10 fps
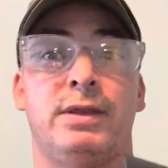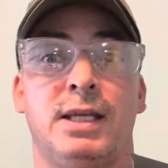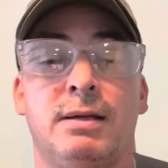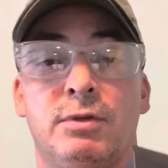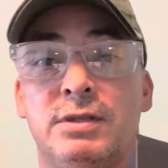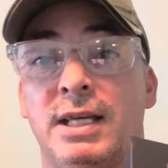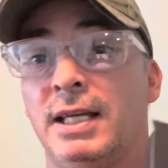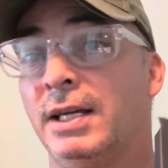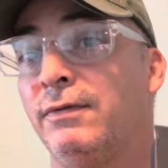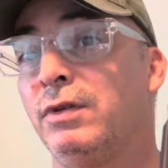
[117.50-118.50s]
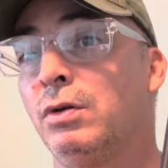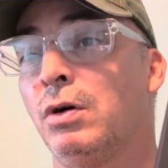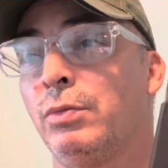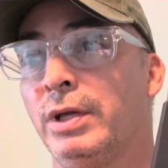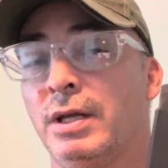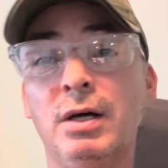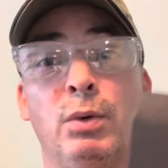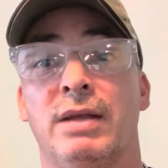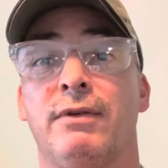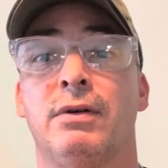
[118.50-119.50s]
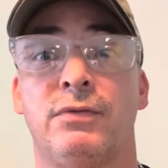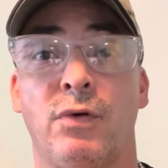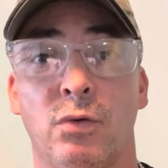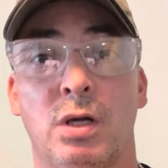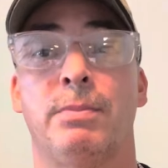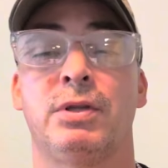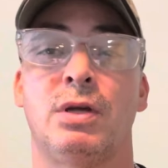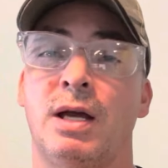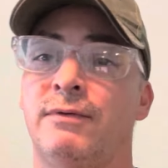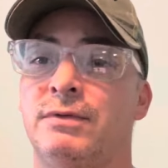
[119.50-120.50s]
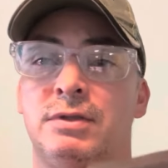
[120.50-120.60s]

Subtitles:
thing I'm gonna say, if you go with whatever phone company you have,